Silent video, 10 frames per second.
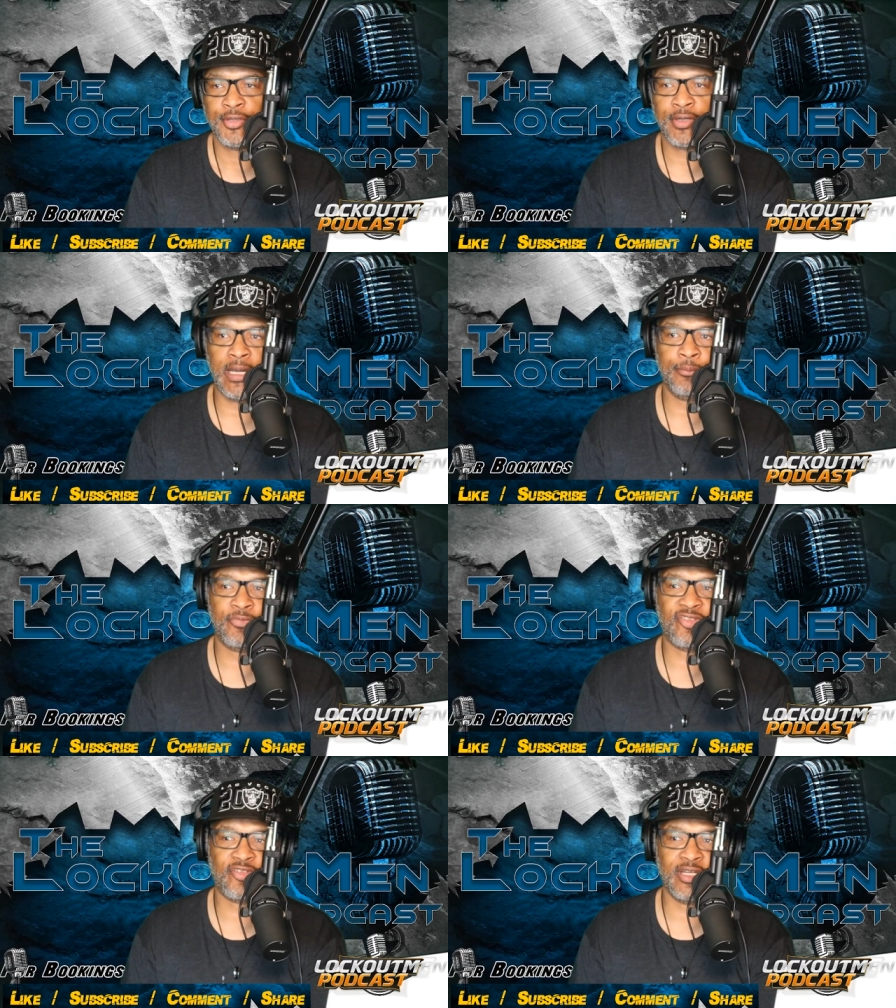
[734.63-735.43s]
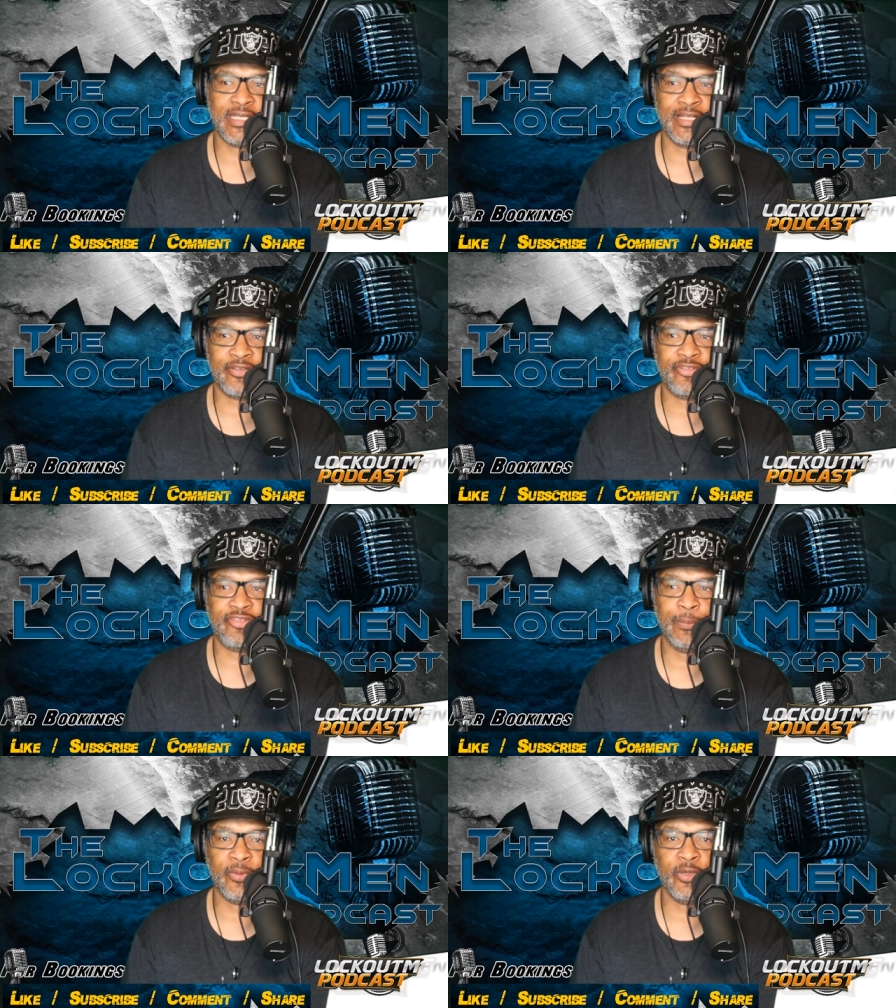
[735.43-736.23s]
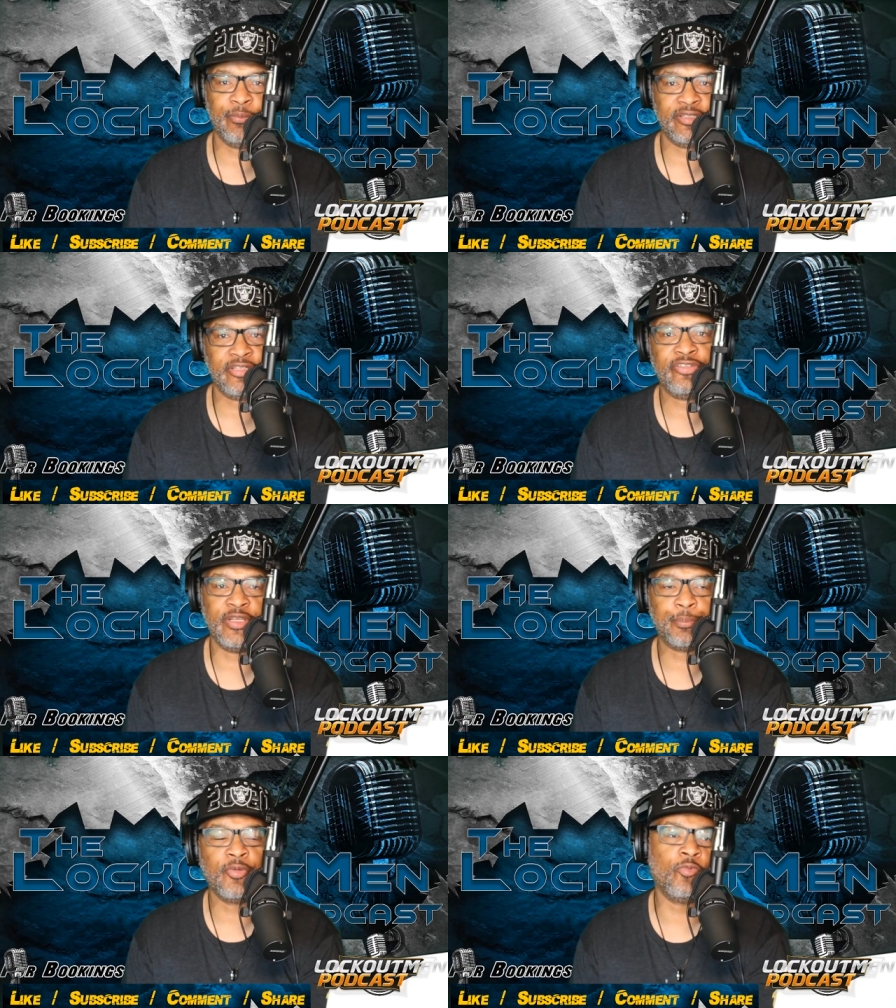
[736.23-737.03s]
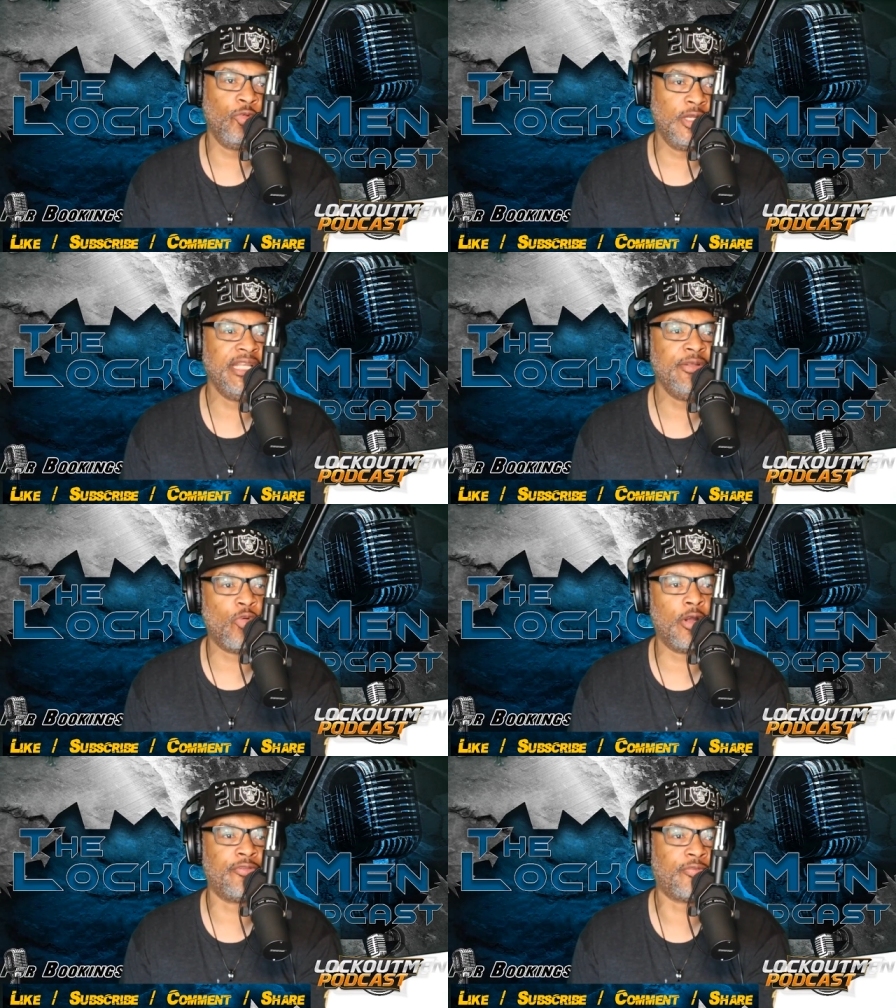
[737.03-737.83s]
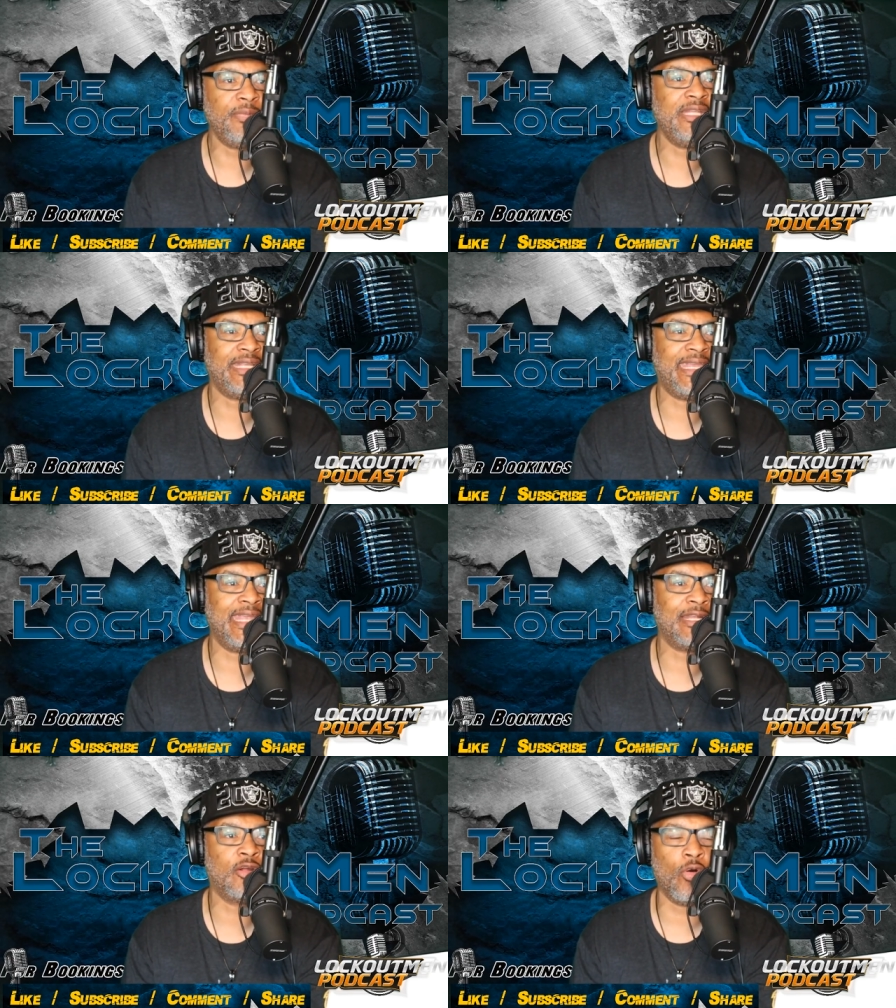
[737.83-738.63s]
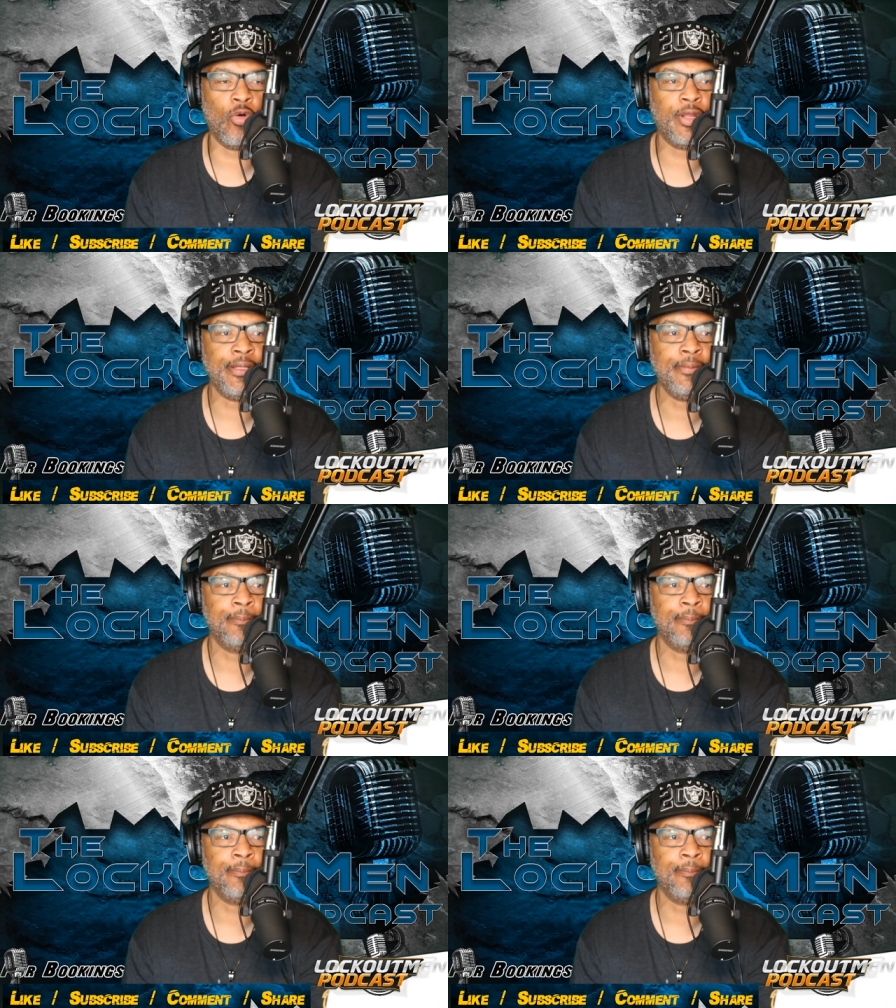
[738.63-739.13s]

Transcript: I'm stuck at the shipper, but the shipper really wants me to get going.